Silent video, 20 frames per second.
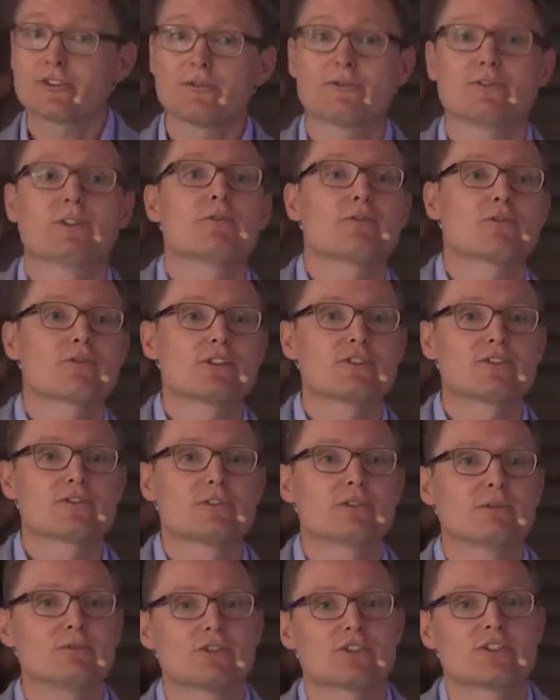of different
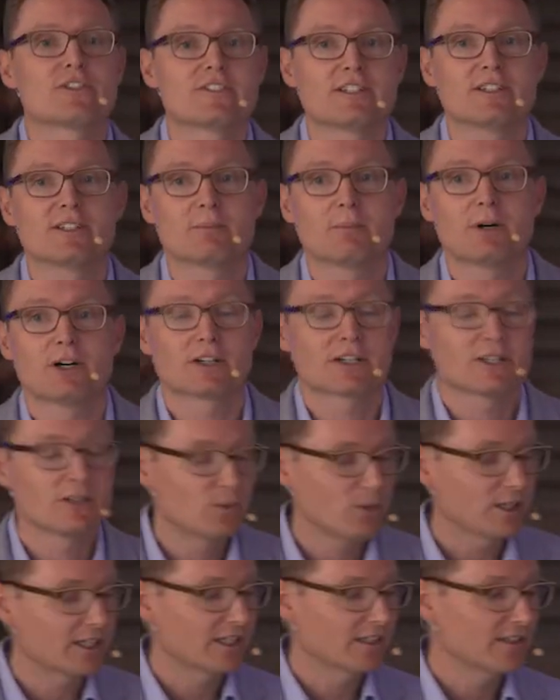solutions in the
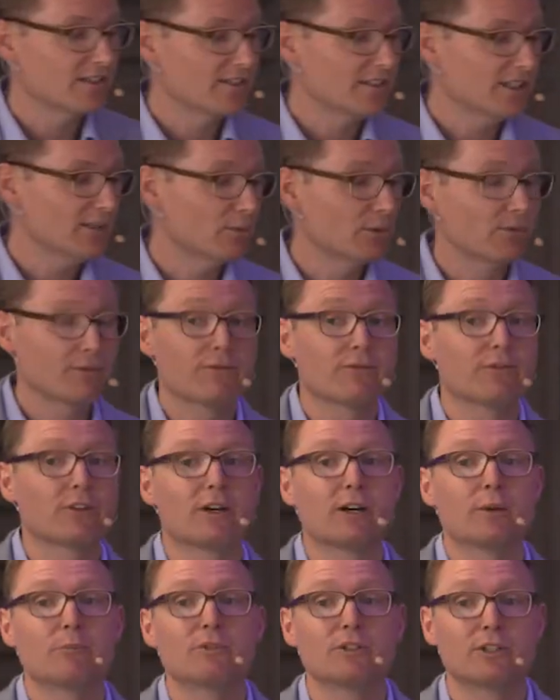market we can see with
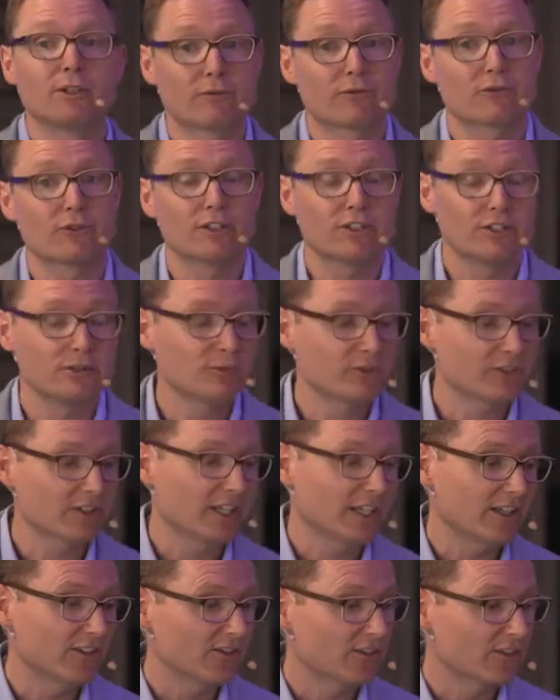different use
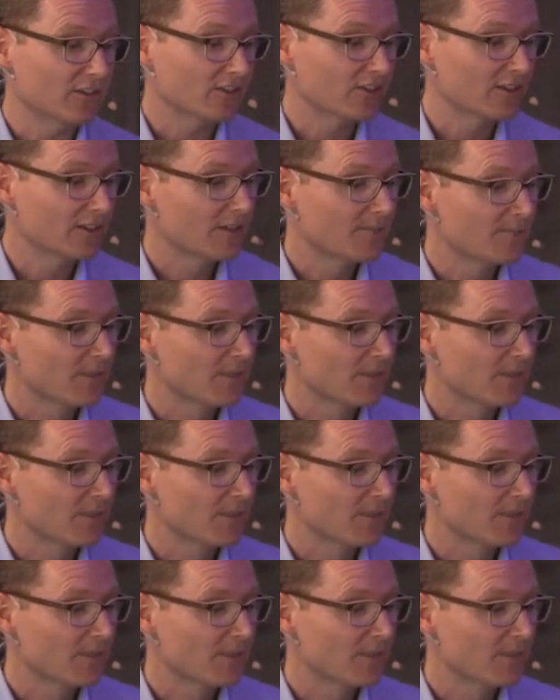cases.